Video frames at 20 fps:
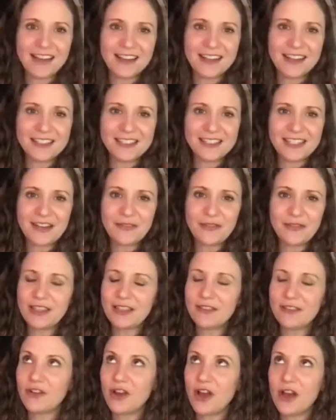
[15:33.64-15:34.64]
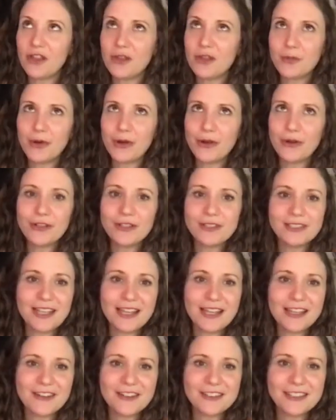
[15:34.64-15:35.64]
and just everything for all the produce
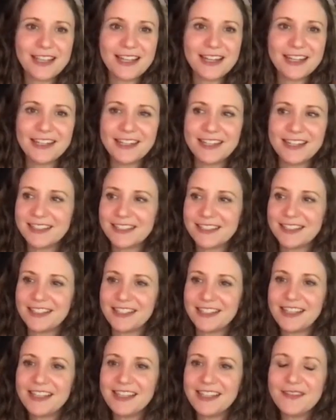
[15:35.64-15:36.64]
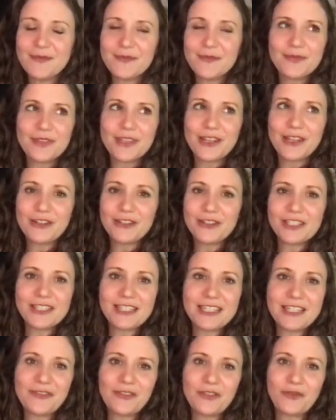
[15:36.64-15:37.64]
that you're sending us, and just the
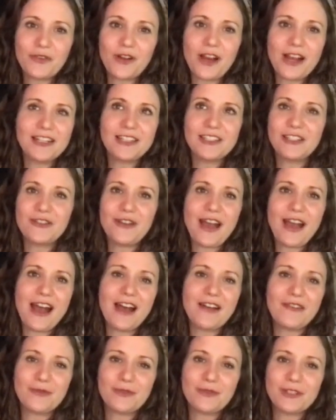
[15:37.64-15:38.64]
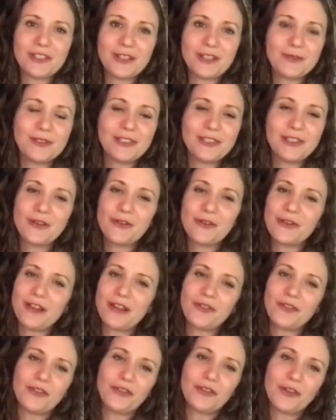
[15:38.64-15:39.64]
different varieties you have. I'm so
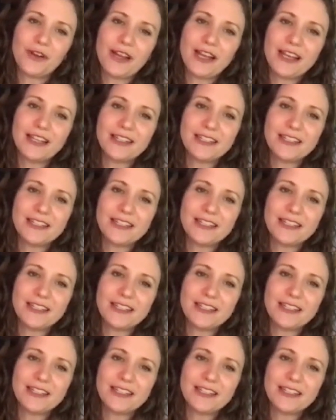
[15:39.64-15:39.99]
grateful for it.